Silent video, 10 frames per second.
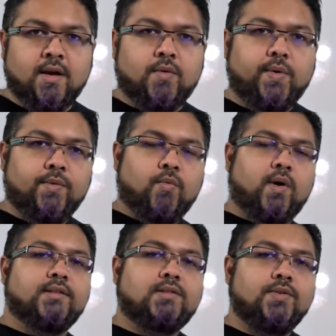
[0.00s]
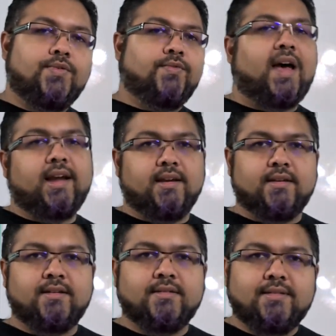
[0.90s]
we want to
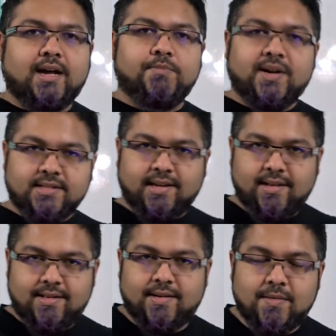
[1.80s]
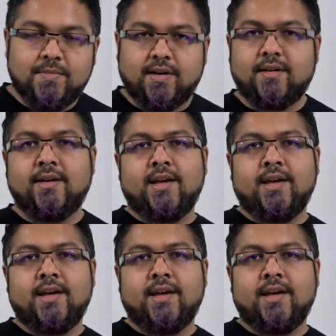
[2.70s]
find that particular number